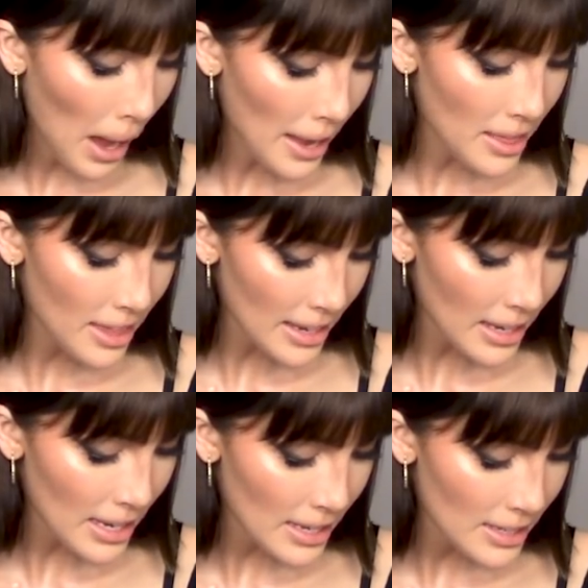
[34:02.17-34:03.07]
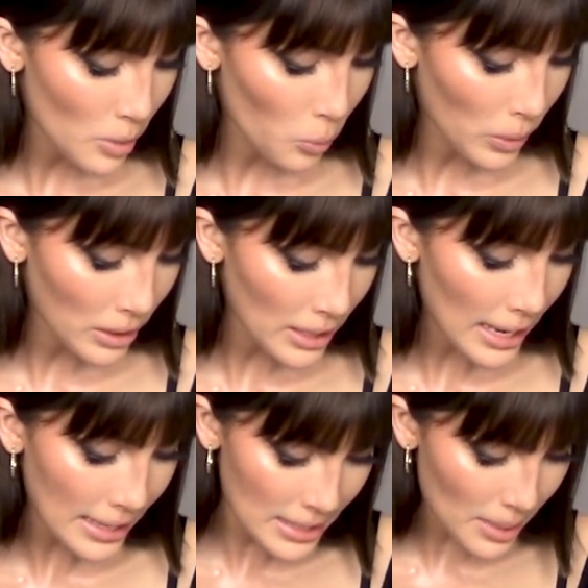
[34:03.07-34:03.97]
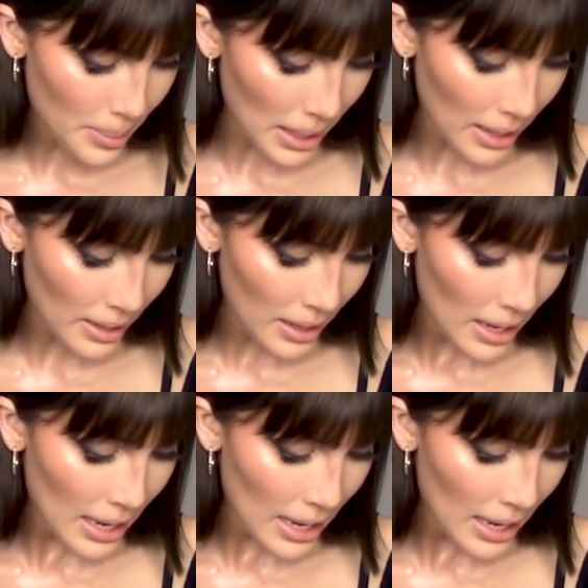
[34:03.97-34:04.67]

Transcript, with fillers: I think he's really into me.